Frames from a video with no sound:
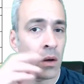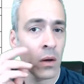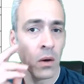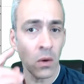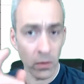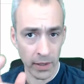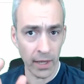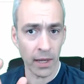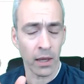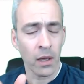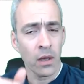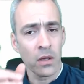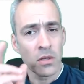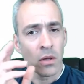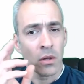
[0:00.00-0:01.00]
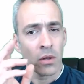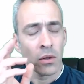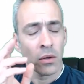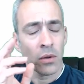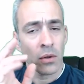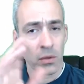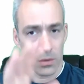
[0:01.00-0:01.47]
Okay.
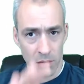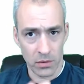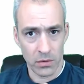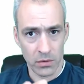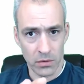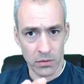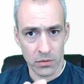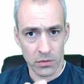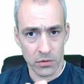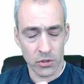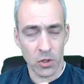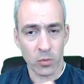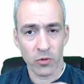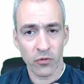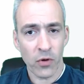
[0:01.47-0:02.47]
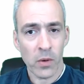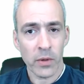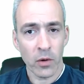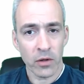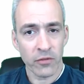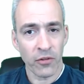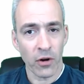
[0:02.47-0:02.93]
So before we go
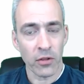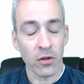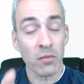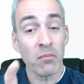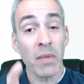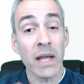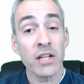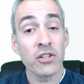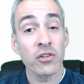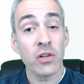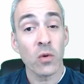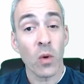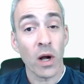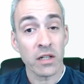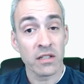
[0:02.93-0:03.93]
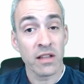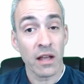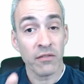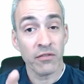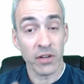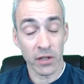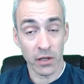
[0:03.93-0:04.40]
any farther, make sure you watch
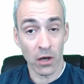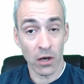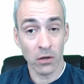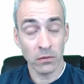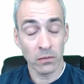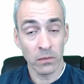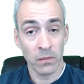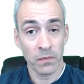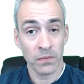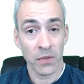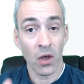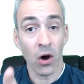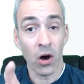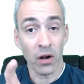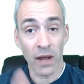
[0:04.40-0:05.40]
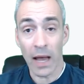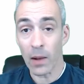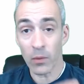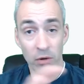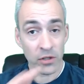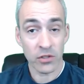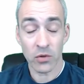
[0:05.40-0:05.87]
that video on how we're
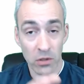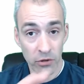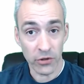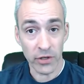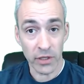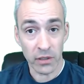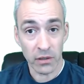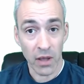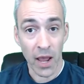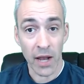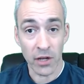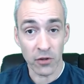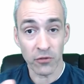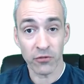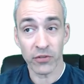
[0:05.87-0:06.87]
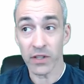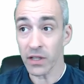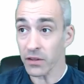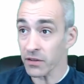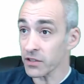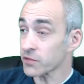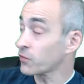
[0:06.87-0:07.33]
going to do our learning and you fill
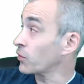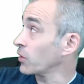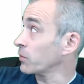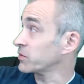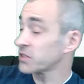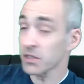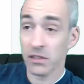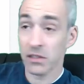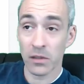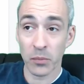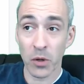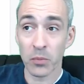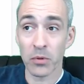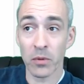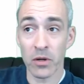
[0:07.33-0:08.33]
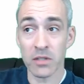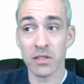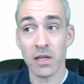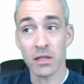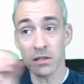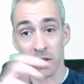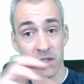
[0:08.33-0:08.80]
in this form. See in the purple where it
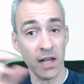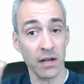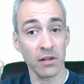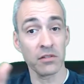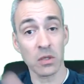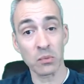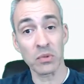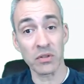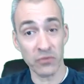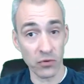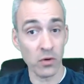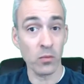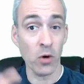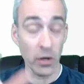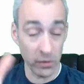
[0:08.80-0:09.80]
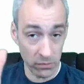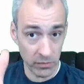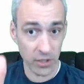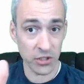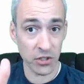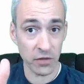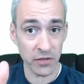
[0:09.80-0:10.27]
says attendance, complete form 1.
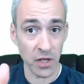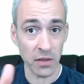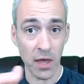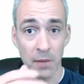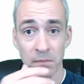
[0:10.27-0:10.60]
Make sure you've done